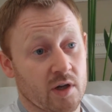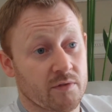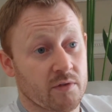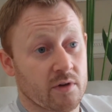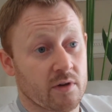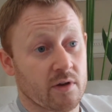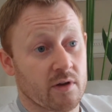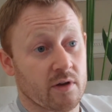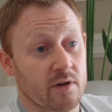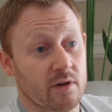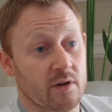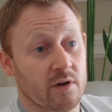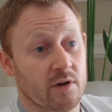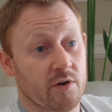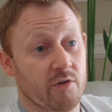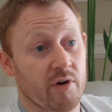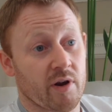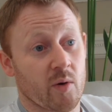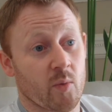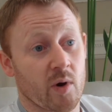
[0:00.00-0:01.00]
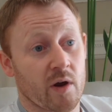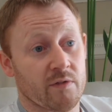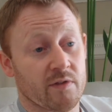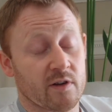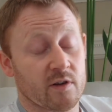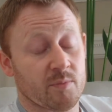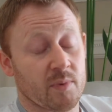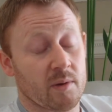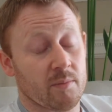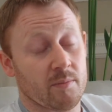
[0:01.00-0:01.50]
I have a, a, great wife
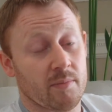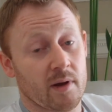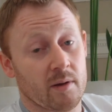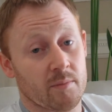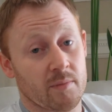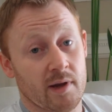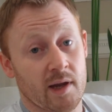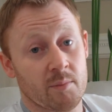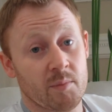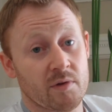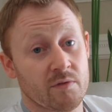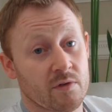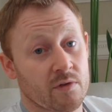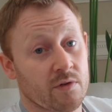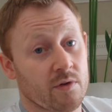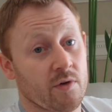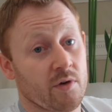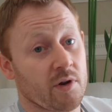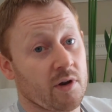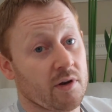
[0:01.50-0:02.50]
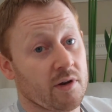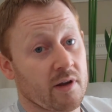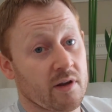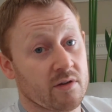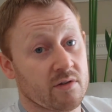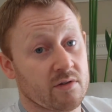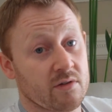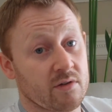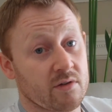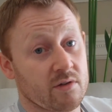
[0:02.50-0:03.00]
that's been back behind me for 13
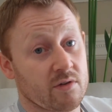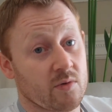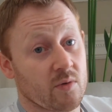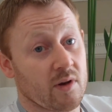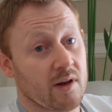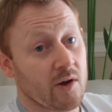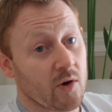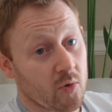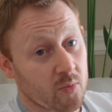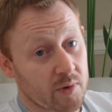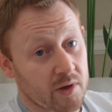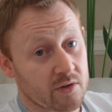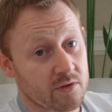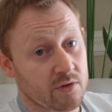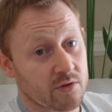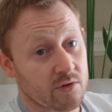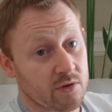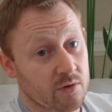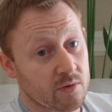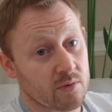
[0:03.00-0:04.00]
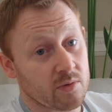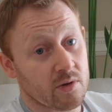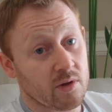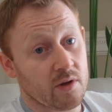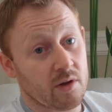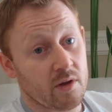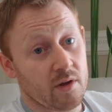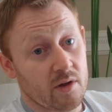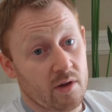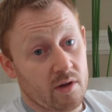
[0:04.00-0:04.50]
years to allow me to do
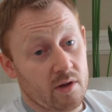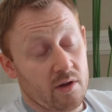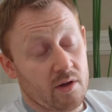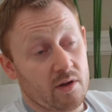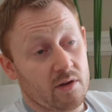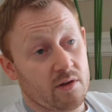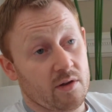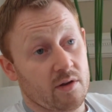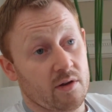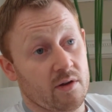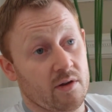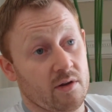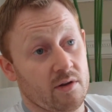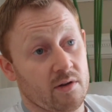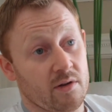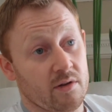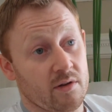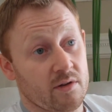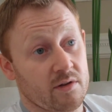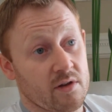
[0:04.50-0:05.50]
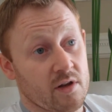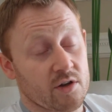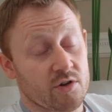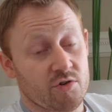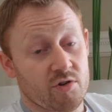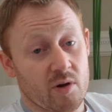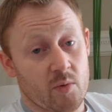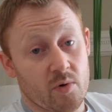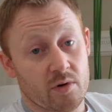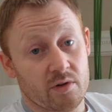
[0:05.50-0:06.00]
the the
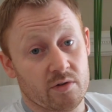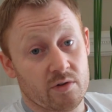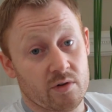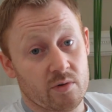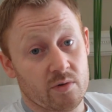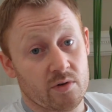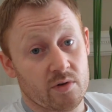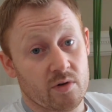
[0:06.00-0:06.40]
industry I want to do.